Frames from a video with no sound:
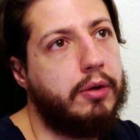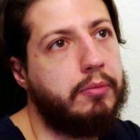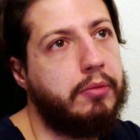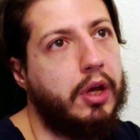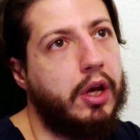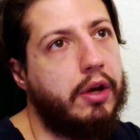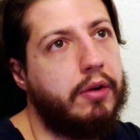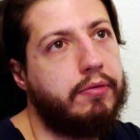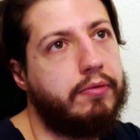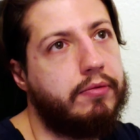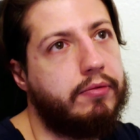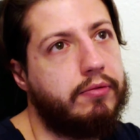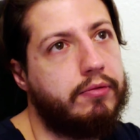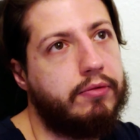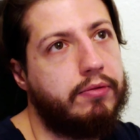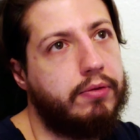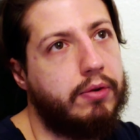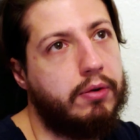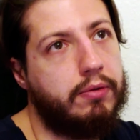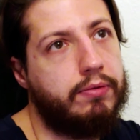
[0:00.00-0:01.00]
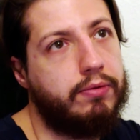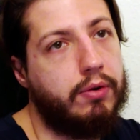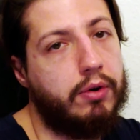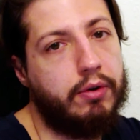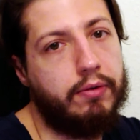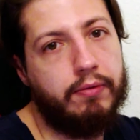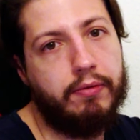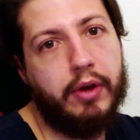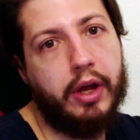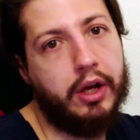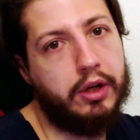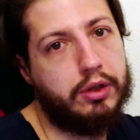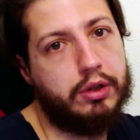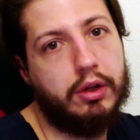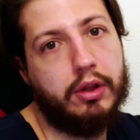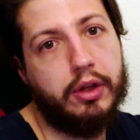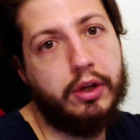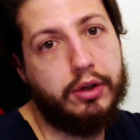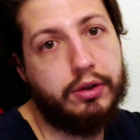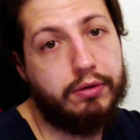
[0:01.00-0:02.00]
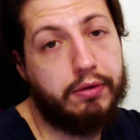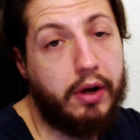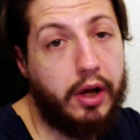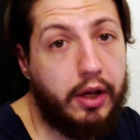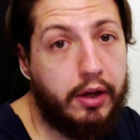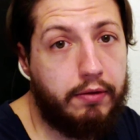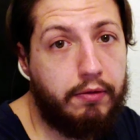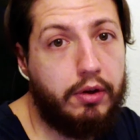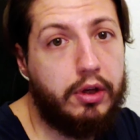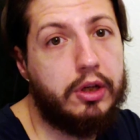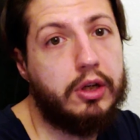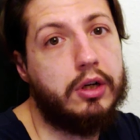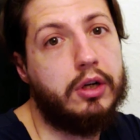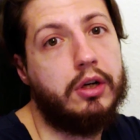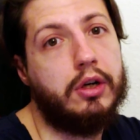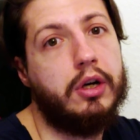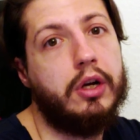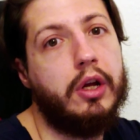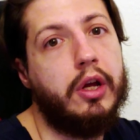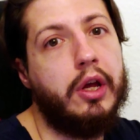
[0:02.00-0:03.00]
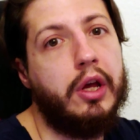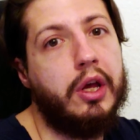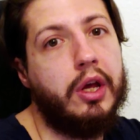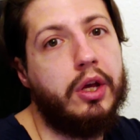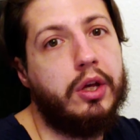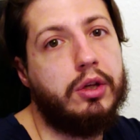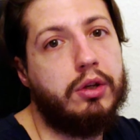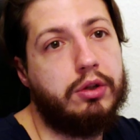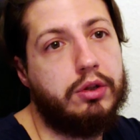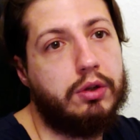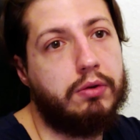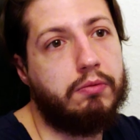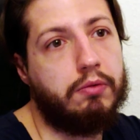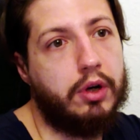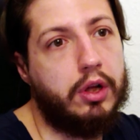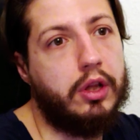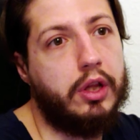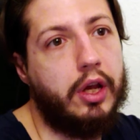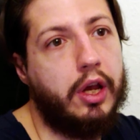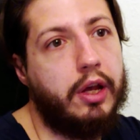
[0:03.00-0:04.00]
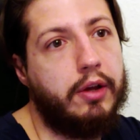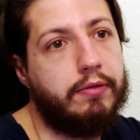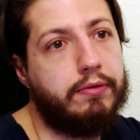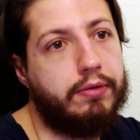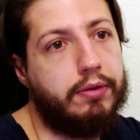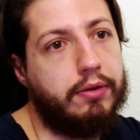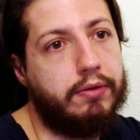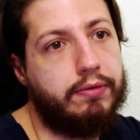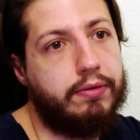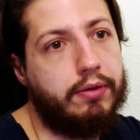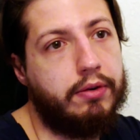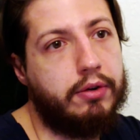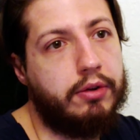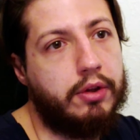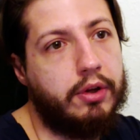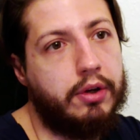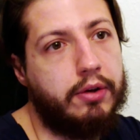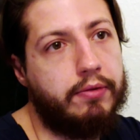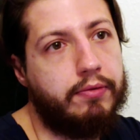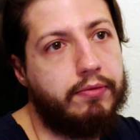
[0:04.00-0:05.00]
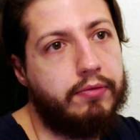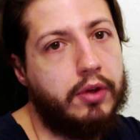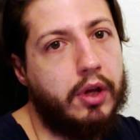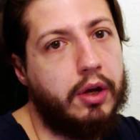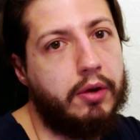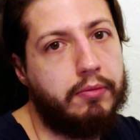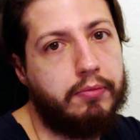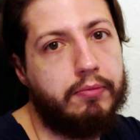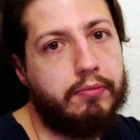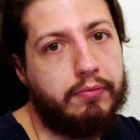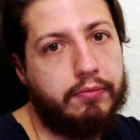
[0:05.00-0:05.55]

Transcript: Yeah, for actually trying VR, you should really aim for the, yeah,